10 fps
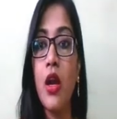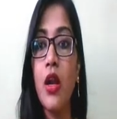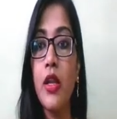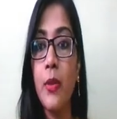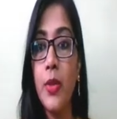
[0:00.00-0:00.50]

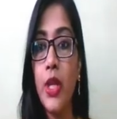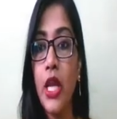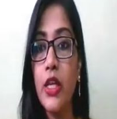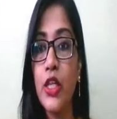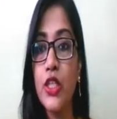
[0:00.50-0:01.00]
double
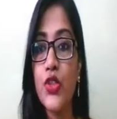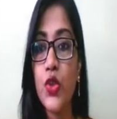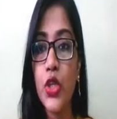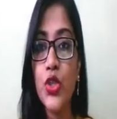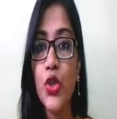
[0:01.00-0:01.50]
helical
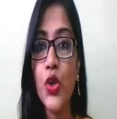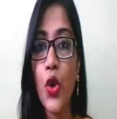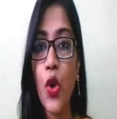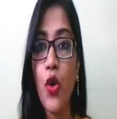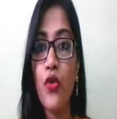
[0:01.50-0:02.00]
structure
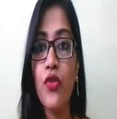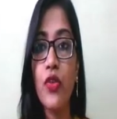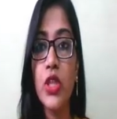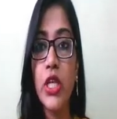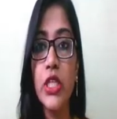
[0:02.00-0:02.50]
of
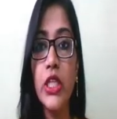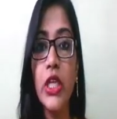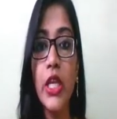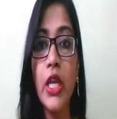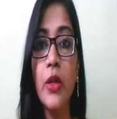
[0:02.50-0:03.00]
the
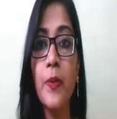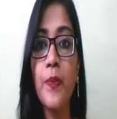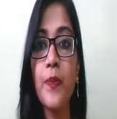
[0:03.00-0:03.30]
DNA.